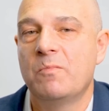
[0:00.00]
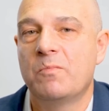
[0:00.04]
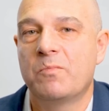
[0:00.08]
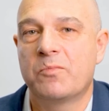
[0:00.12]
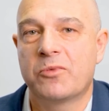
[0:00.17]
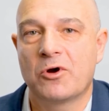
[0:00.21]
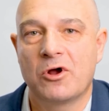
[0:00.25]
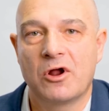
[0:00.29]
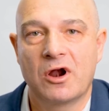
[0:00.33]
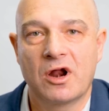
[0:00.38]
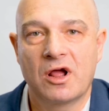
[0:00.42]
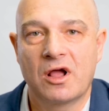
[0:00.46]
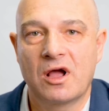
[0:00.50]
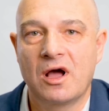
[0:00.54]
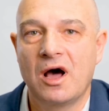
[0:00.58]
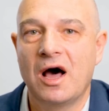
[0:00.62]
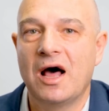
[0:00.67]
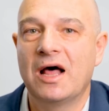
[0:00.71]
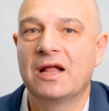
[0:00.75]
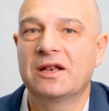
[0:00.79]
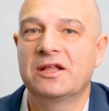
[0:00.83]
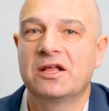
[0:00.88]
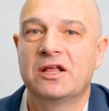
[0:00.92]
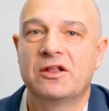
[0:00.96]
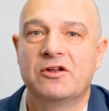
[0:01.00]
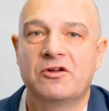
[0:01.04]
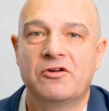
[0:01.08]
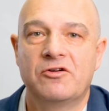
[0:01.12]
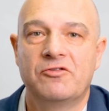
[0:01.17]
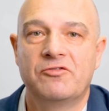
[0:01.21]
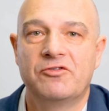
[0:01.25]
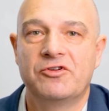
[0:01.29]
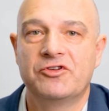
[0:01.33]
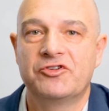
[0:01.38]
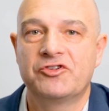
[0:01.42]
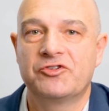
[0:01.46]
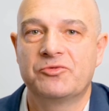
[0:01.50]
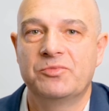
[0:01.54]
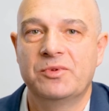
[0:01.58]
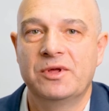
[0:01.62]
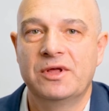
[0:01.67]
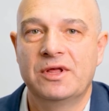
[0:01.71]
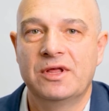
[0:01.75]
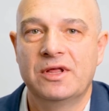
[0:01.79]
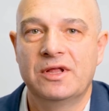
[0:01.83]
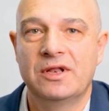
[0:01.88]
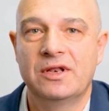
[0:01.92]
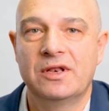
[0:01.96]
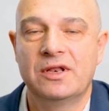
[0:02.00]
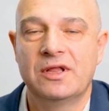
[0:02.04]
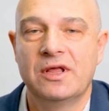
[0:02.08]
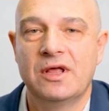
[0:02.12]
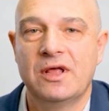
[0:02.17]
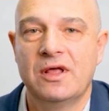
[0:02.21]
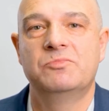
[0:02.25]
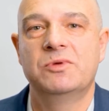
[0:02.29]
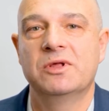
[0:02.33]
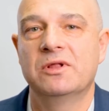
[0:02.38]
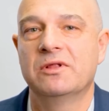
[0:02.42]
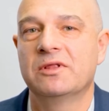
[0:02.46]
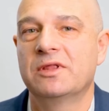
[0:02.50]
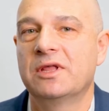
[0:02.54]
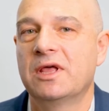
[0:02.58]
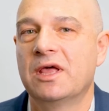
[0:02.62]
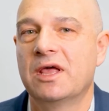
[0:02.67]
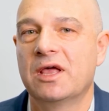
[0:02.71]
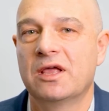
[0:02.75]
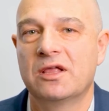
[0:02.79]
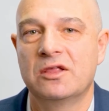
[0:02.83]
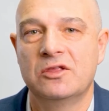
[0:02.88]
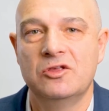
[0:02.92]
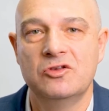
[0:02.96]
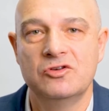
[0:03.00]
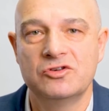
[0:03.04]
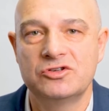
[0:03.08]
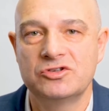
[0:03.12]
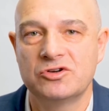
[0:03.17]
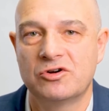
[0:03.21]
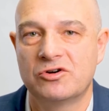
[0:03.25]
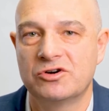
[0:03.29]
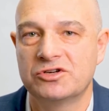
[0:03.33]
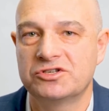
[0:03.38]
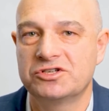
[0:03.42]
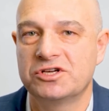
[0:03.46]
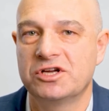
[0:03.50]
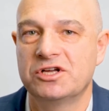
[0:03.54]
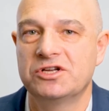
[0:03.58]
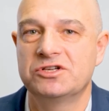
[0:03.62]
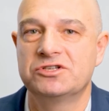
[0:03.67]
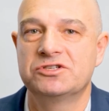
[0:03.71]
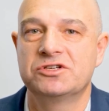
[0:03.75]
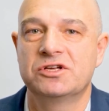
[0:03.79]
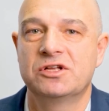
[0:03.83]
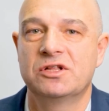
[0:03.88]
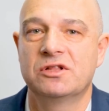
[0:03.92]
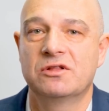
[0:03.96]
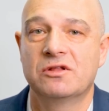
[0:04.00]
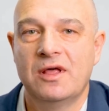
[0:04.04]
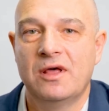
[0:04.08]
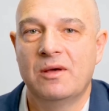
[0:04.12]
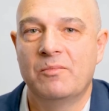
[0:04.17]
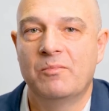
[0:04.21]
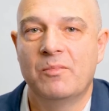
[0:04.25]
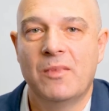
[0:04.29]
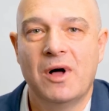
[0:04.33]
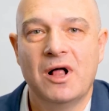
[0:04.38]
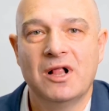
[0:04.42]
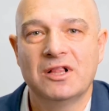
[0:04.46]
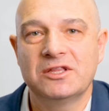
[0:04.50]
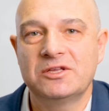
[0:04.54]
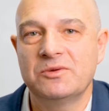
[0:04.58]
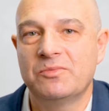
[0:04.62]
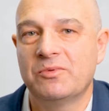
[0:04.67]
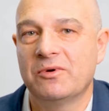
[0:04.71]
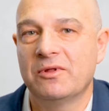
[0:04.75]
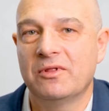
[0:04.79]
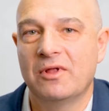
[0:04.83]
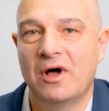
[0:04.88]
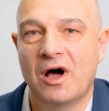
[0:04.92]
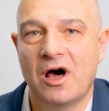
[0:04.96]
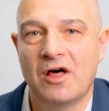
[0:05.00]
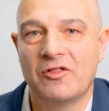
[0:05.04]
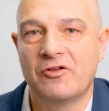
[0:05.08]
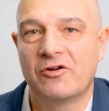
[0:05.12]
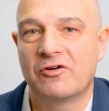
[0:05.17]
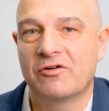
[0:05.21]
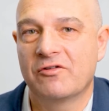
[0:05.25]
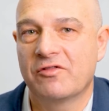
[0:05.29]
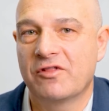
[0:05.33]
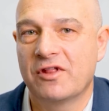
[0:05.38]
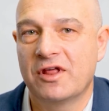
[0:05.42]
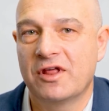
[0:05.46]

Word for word: product content enrichment, building new search engine, multiple other